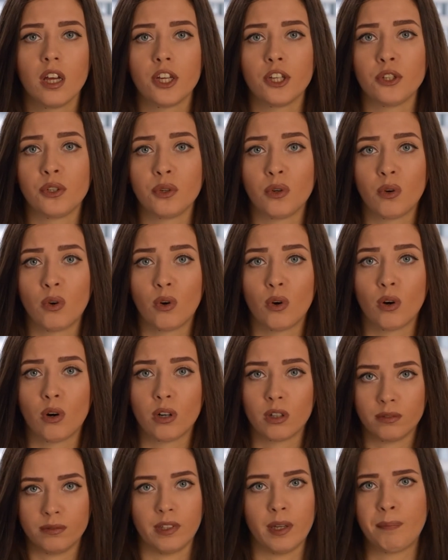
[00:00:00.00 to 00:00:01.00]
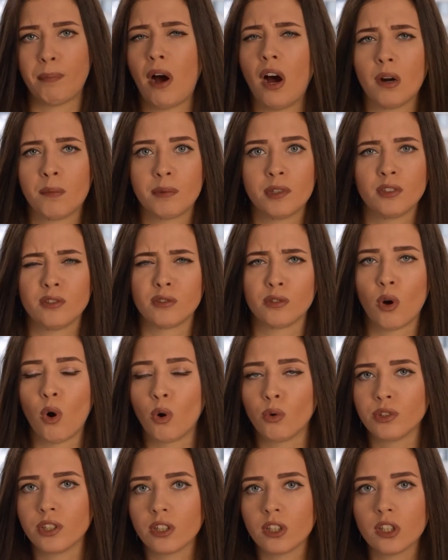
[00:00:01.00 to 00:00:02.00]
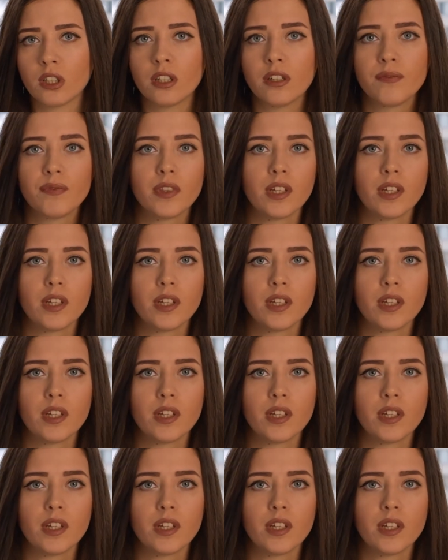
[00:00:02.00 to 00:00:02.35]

your apartment owner,